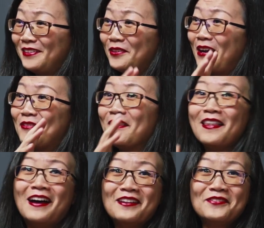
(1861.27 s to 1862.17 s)
You have yeah. a
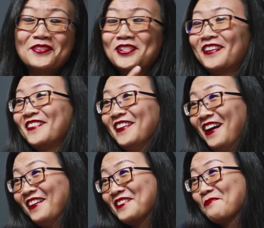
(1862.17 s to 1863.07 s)
lot of shared
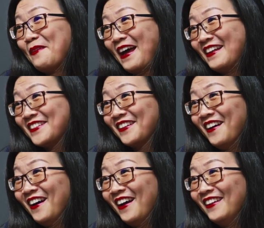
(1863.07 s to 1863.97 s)
knowledge passing
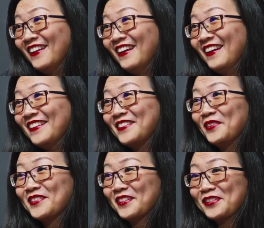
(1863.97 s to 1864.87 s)
on. So
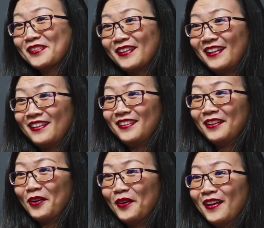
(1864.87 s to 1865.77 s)
essentially, you
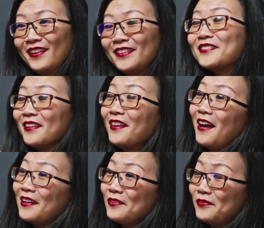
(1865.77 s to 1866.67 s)
know, there's a
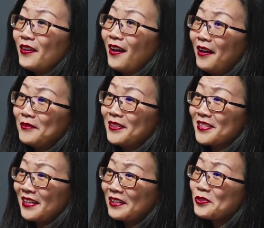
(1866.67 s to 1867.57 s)
lot of uh,
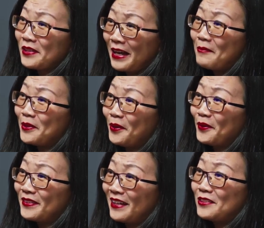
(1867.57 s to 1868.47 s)
intellectual capital
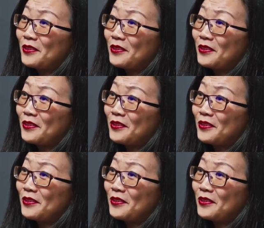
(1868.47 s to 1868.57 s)
that mm.